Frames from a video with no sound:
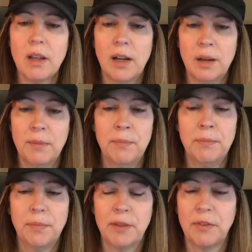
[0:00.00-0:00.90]
I
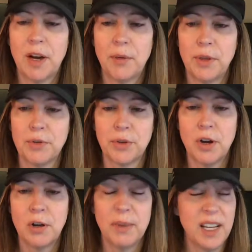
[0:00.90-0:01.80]
forgot what those are
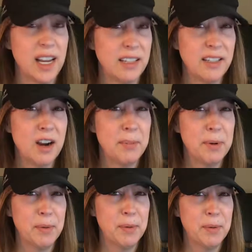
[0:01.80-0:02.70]
called, but they did
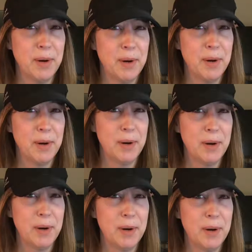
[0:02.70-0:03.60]
copyright that name.
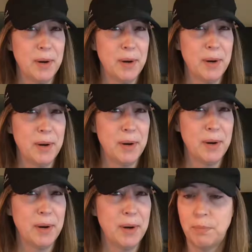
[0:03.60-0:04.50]

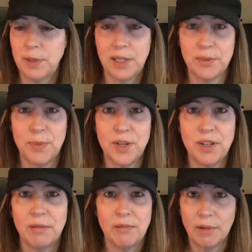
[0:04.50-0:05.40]
But it doesn't
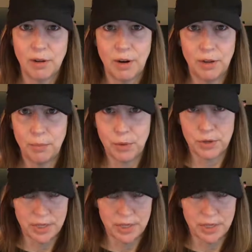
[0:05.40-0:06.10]
mean there aren't other books